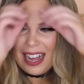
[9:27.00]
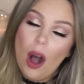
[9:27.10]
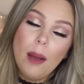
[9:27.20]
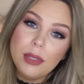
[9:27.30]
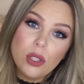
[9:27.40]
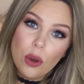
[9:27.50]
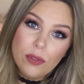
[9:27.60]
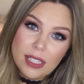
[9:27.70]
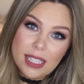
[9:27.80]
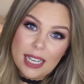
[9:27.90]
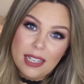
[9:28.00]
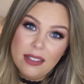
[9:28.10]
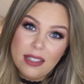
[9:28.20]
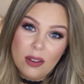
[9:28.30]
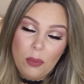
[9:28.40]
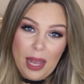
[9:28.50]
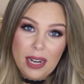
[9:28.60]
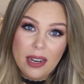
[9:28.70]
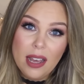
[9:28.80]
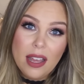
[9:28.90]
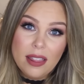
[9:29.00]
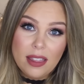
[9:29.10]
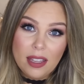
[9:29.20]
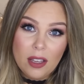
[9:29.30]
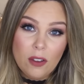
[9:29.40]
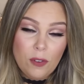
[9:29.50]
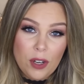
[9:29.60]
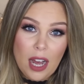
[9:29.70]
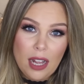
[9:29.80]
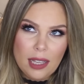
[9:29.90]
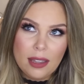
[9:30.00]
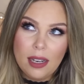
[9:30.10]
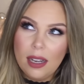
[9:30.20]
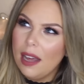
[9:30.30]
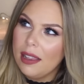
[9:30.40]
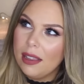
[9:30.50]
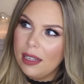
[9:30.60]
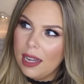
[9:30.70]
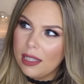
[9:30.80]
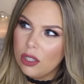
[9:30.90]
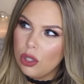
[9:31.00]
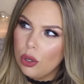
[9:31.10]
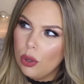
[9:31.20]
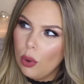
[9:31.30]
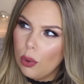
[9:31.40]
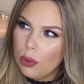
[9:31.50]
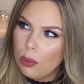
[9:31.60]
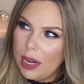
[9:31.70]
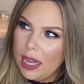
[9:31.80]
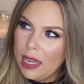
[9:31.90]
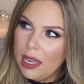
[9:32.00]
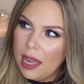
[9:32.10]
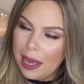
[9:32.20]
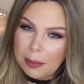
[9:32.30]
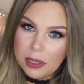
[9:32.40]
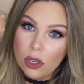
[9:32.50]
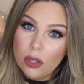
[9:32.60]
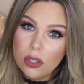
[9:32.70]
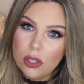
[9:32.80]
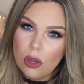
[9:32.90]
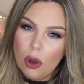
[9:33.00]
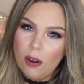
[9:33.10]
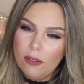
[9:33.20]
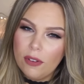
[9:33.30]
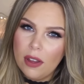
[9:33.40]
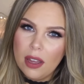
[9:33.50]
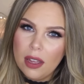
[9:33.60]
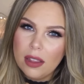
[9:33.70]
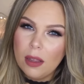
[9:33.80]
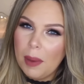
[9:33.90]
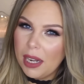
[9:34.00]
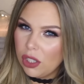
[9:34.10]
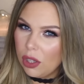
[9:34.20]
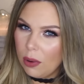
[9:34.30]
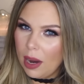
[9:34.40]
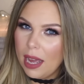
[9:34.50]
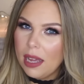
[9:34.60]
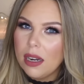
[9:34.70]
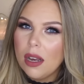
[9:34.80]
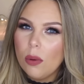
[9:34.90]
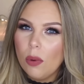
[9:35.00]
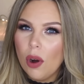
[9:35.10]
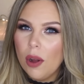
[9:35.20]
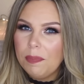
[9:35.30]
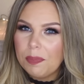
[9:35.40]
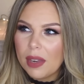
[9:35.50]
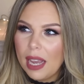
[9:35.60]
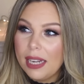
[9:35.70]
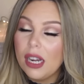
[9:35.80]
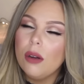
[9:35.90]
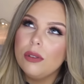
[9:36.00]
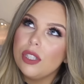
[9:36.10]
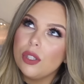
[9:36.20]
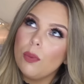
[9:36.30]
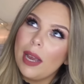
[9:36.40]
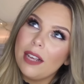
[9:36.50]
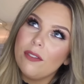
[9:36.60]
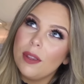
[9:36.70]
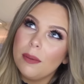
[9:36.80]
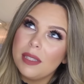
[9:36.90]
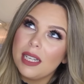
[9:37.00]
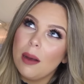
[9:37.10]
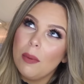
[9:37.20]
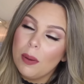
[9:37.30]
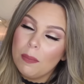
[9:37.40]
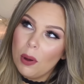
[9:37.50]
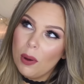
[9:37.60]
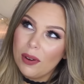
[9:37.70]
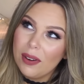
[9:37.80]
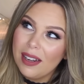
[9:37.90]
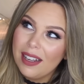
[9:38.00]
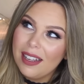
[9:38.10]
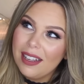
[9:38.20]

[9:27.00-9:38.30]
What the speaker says: I was overseas when the finale, I think the last two or three episodes of The Bachelorette were on. And I was just waiting for them to come up on